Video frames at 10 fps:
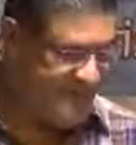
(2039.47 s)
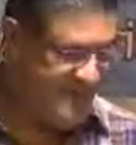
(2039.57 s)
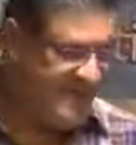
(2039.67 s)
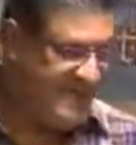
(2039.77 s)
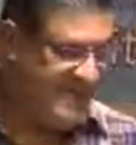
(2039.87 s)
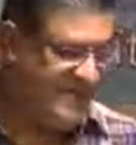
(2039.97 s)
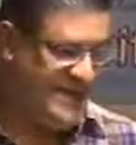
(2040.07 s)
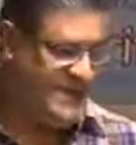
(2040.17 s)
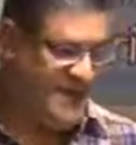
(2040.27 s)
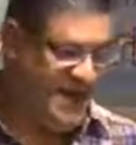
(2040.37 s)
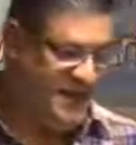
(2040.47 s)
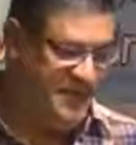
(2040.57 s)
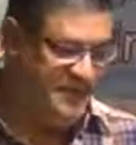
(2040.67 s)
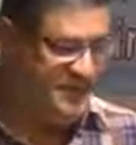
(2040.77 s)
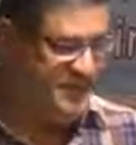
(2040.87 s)
that's the other,
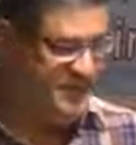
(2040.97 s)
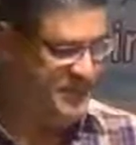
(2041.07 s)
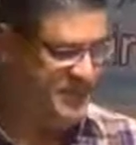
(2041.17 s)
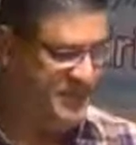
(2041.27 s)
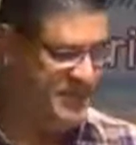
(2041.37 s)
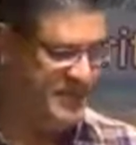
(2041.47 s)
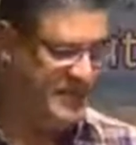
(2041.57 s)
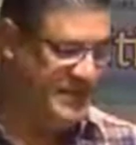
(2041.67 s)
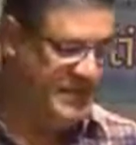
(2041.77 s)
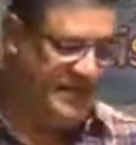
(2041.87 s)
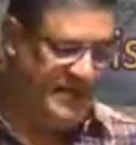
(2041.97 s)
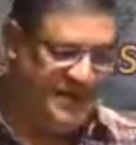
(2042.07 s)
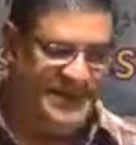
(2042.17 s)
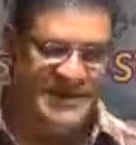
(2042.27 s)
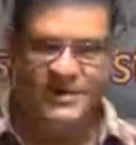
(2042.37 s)
and
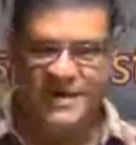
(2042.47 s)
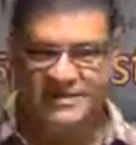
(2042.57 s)
that's what I told